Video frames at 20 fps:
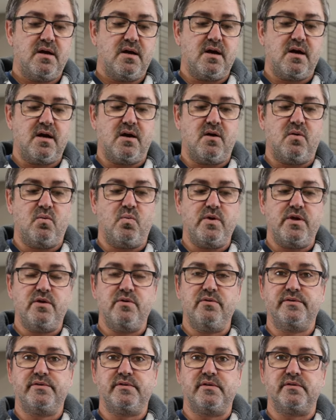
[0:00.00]
Uh, we
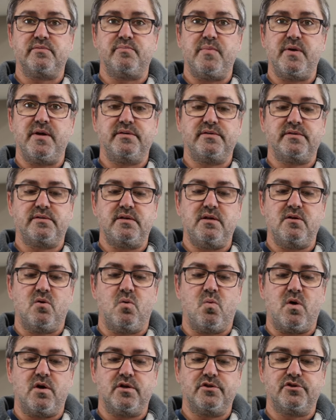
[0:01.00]
use this big steel
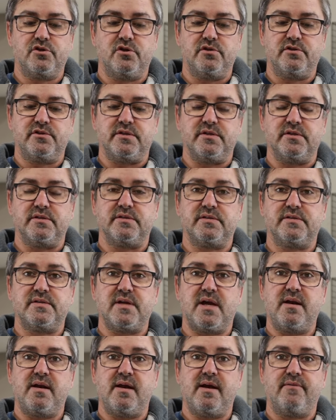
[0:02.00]
washer to set